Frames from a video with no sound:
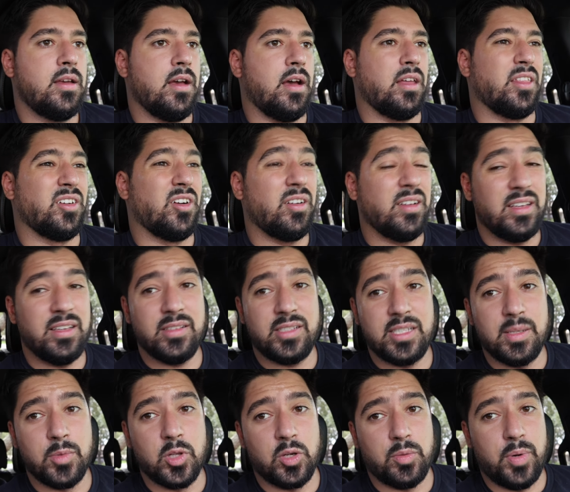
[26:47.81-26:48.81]
Uh, they're
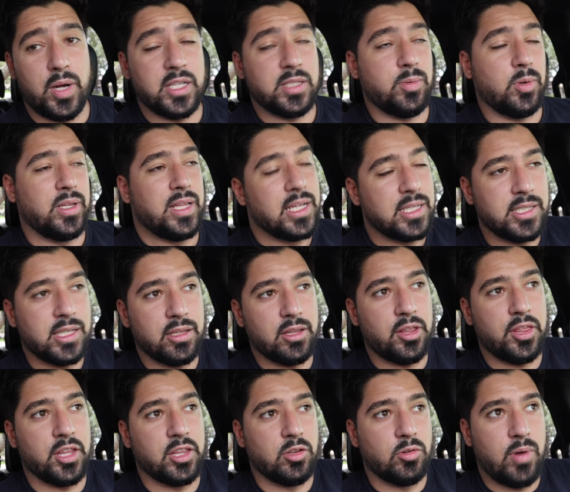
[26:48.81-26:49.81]
similar price point. That's the
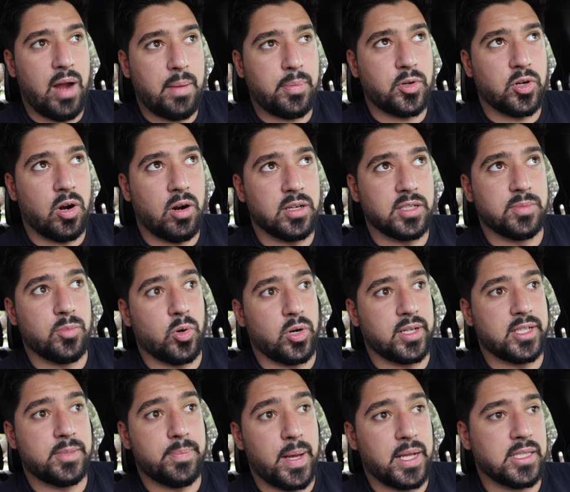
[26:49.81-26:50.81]
other thing. The Raptor R is more
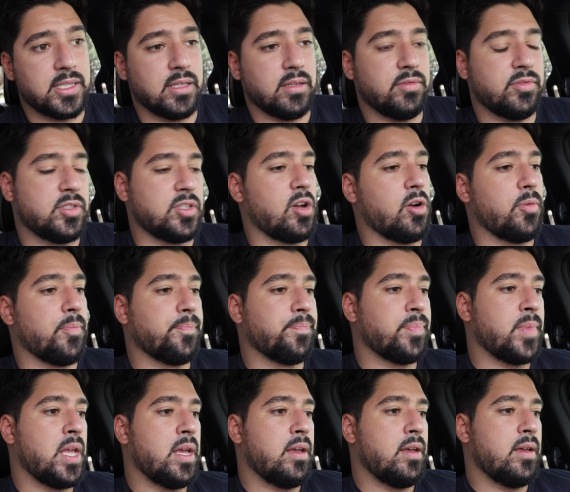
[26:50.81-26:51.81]
expensive. So
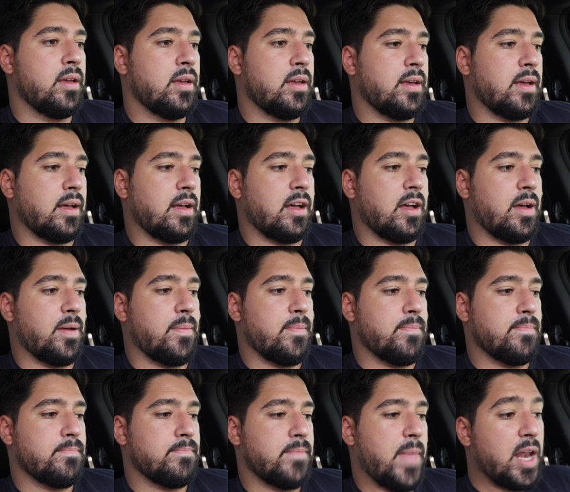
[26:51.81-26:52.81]
um,
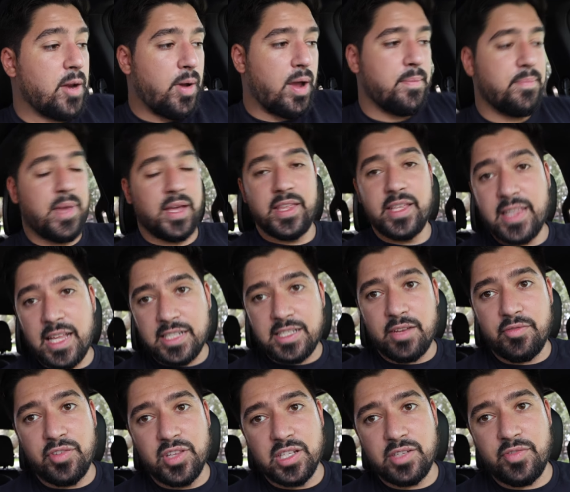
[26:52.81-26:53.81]
anyway, I think that's
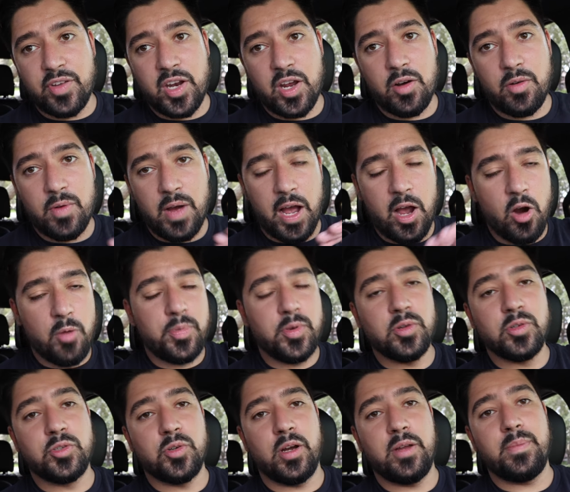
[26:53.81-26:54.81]
it for this video. I hope you
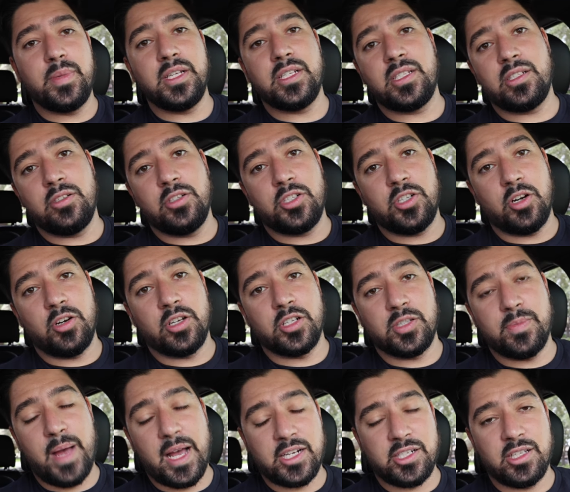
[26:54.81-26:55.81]
enjoyed. Be sure to
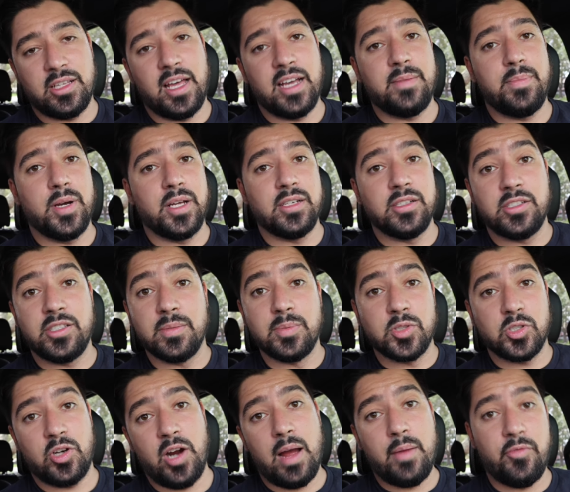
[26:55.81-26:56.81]
smash the like button,
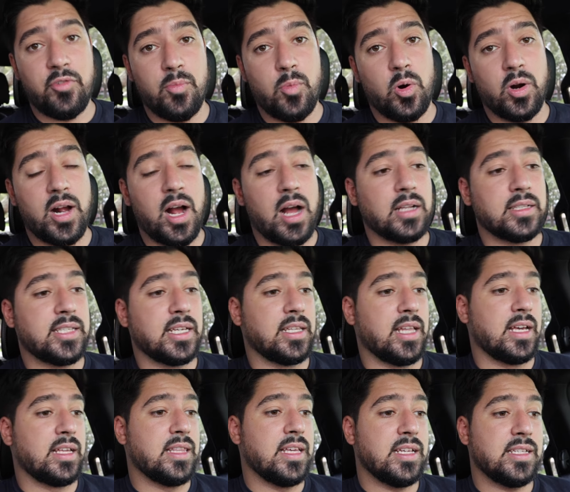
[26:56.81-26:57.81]
subscribe for more content
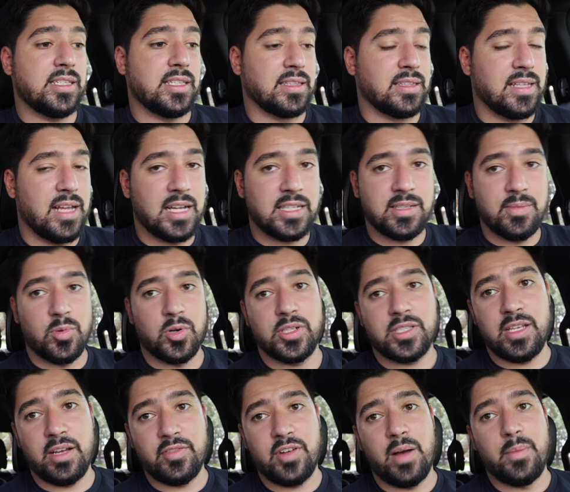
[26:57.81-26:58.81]
like this. Lots of more
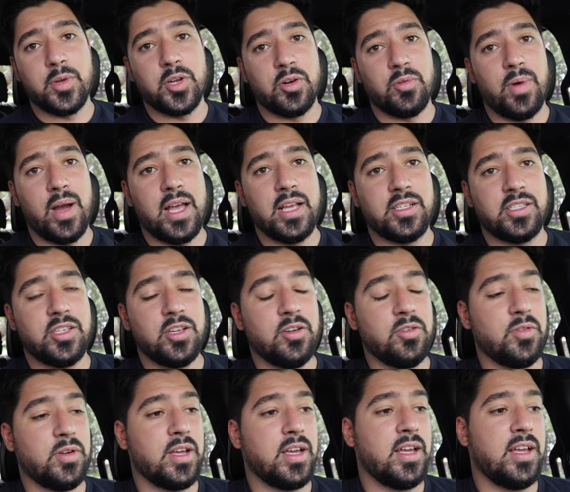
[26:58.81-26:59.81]
stuff coming your way
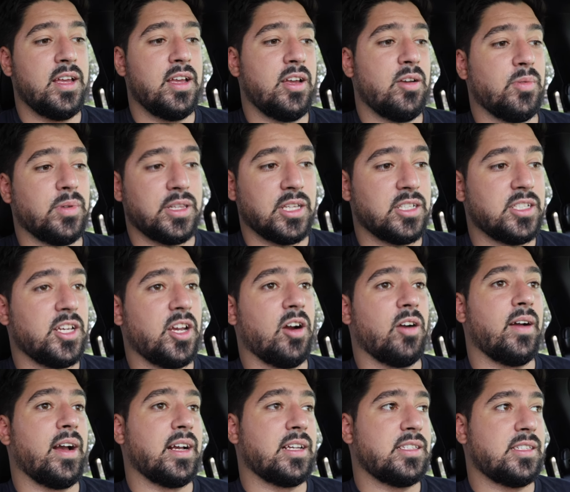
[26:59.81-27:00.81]
soon with the
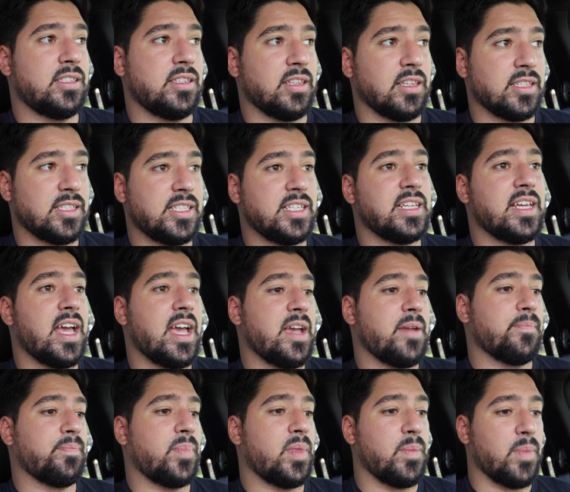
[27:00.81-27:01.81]
TRX, the
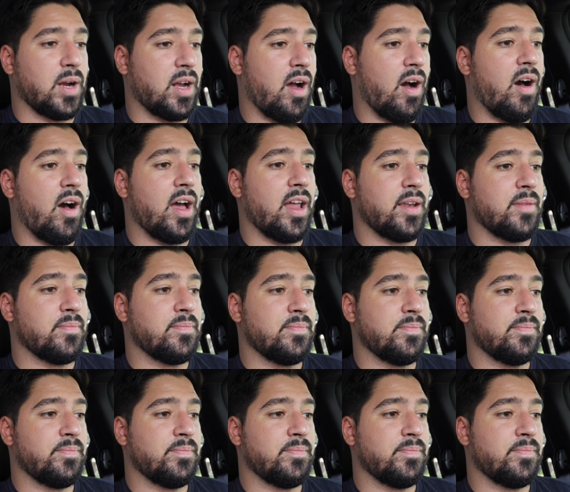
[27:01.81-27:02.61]
C8, Macan,